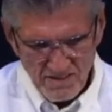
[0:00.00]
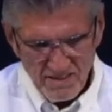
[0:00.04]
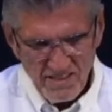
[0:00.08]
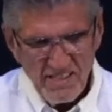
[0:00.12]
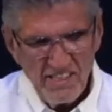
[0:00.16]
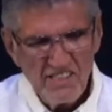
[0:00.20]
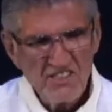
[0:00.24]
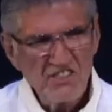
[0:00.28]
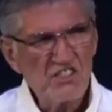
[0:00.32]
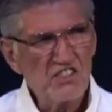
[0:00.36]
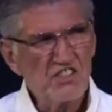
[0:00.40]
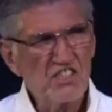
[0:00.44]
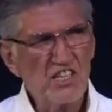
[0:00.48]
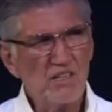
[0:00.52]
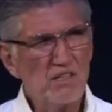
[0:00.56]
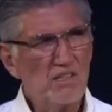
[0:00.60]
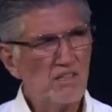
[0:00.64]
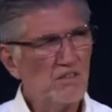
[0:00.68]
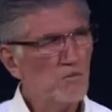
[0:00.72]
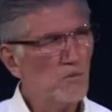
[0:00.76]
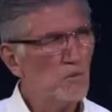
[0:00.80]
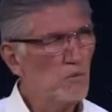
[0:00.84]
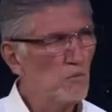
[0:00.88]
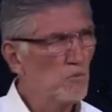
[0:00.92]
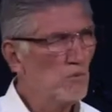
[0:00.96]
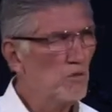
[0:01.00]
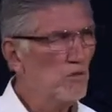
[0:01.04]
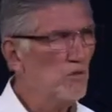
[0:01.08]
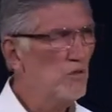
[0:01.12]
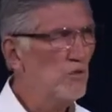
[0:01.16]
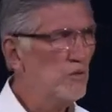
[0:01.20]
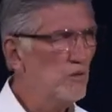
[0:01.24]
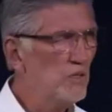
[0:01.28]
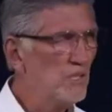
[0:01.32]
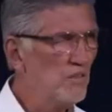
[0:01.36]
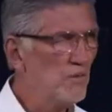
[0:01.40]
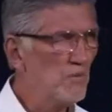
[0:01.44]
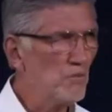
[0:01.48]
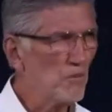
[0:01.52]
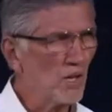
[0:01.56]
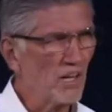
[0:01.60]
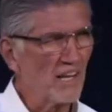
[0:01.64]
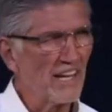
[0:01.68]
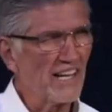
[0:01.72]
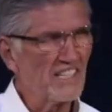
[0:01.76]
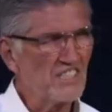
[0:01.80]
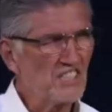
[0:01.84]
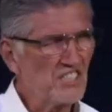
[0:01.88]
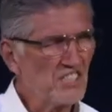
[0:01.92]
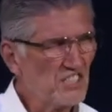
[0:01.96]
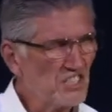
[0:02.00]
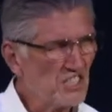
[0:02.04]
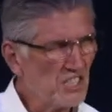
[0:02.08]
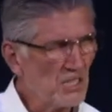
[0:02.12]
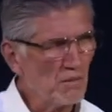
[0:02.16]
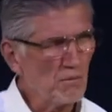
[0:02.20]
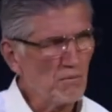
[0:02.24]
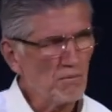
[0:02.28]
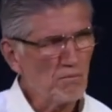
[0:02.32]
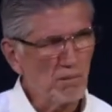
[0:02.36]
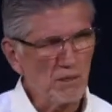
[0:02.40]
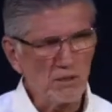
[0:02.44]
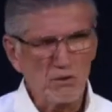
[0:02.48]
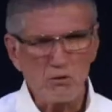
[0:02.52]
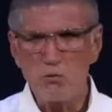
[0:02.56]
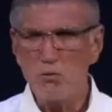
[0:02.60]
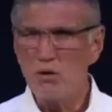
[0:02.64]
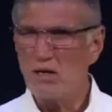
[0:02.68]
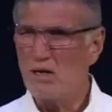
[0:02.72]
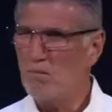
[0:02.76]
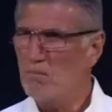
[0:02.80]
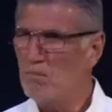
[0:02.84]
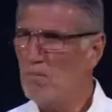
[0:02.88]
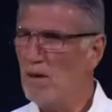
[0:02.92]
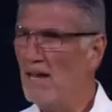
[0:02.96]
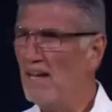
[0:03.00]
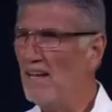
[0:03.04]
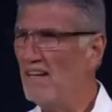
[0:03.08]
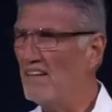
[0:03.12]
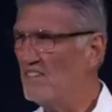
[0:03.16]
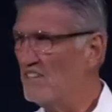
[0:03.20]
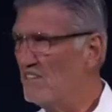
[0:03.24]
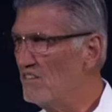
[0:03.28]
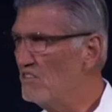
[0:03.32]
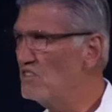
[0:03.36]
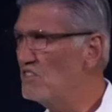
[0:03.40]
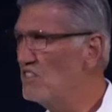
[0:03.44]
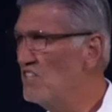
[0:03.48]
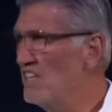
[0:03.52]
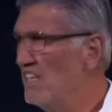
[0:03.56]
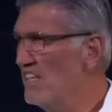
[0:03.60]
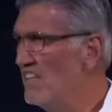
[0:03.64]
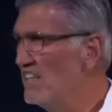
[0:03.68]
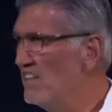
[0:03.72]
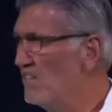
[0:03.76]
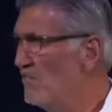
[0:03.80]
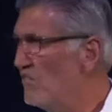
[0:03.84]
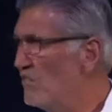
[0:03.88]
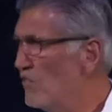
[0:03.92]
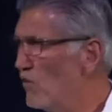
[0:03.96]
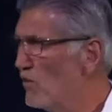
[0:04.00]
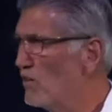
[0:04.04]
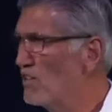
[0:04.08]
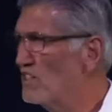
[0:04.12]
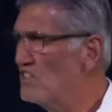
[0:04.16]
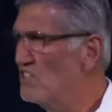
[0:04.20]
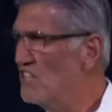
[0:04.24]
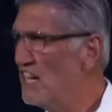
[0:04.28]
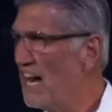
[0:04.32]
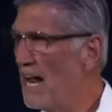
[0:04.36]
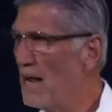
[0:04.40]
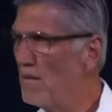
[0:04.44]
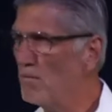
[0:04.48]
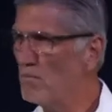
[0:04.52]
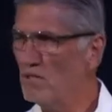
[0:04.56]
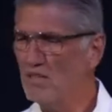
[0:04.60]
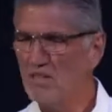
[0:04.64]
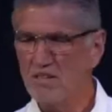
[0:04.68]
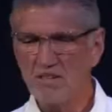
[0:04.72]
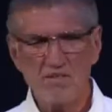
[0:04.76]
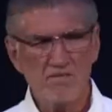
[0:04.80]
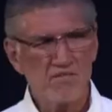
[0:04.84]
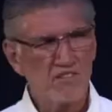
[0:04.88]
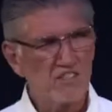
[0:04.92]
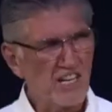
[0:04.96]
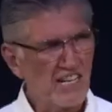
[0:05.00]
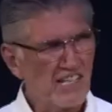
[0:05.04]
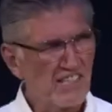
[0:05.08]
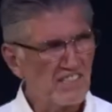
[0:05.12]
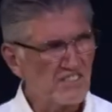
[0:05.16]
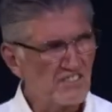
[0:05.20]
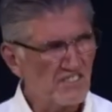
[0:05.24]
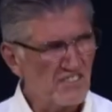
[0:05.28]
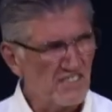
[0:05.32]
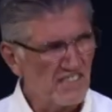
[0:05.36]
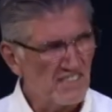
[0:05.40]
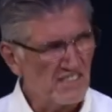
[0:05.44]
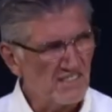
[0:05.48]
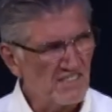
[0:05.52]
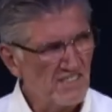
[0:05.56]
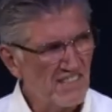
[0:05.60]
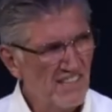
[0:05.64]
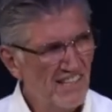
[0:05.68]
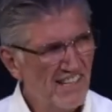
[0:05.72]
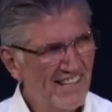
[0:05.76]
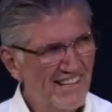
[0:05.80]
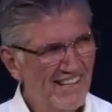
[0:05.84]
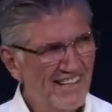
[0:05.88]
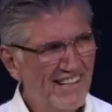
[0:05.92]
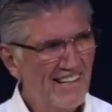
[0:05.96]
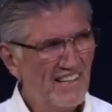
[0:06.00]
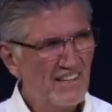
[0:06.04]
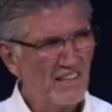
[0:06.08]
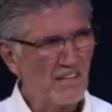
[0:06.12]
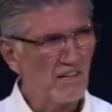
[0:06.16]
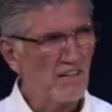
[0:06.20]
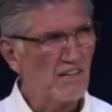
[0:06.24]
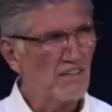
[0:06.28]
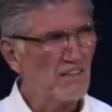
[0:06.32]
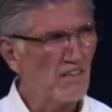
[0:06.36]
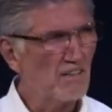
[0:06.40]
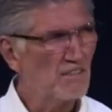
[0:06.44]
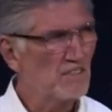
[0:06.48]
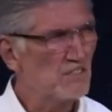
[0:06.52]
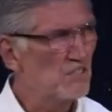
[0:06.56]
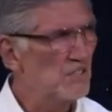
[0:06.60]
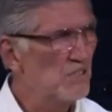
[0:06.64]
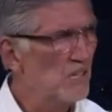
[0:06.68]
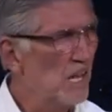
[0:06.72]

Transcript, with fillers: Sin ruined relationship between men. You see, in the fourth chapter of Genesis, there, there's